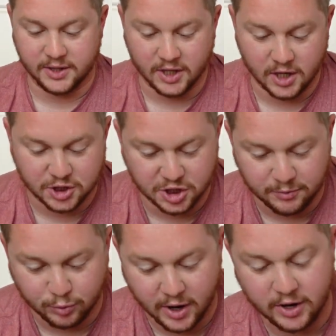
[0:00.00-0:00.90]
the
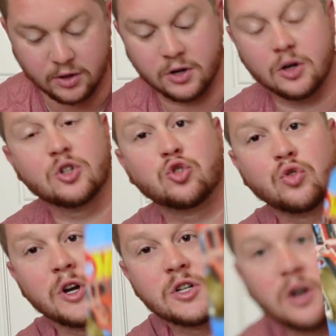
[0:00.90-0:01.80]
Jeep Wrangler
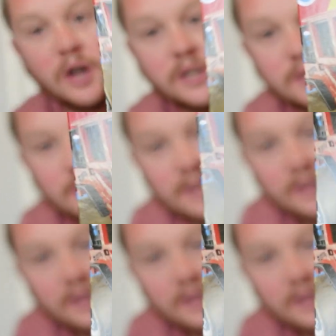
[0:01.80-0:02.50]
Treasure Hunt.